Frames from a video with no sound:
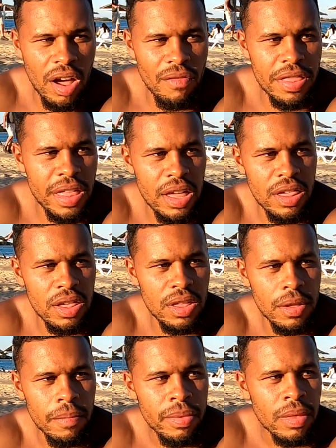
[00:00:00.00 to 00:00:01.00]

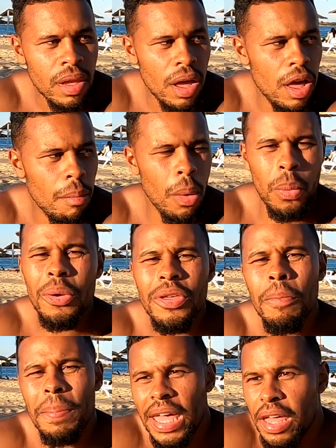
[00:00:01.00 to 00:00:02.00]
conversation um, will
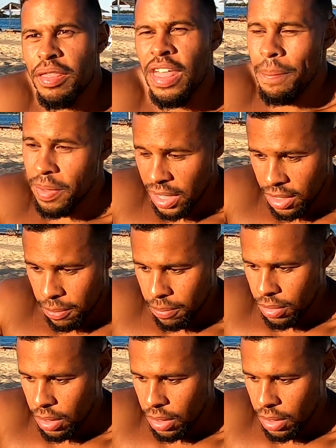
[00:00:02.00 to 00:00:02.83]
you be accepted